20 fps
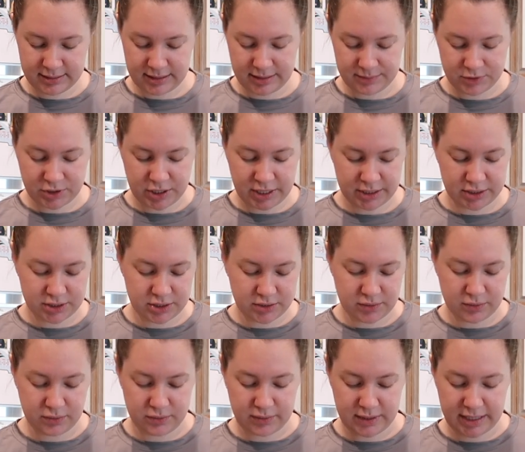I'm trying
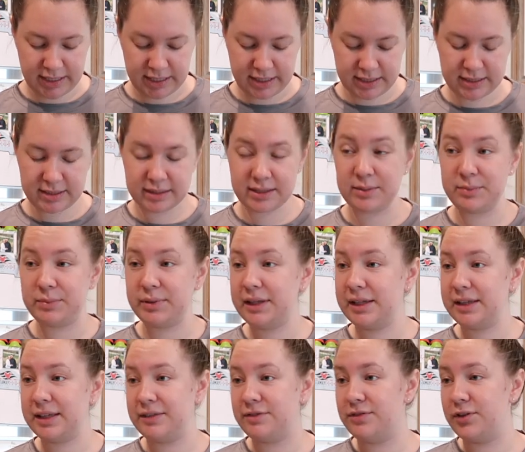to get it
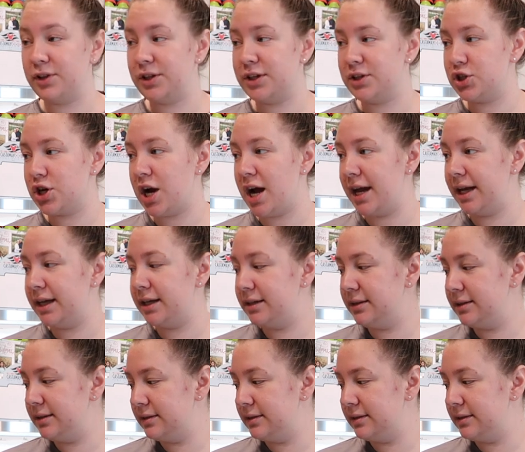completely fully dry.